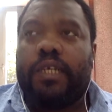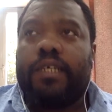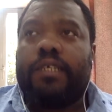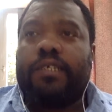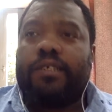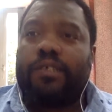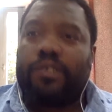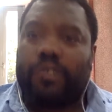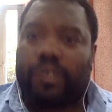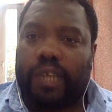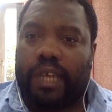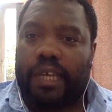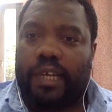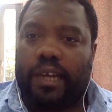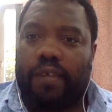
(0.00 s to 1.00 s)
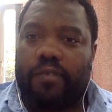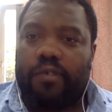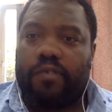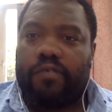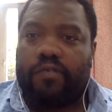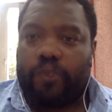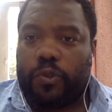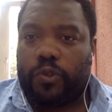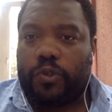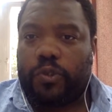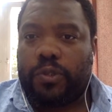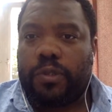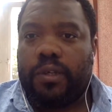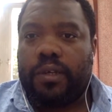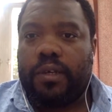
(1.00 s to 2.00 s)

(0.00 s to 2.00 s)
is the site of the first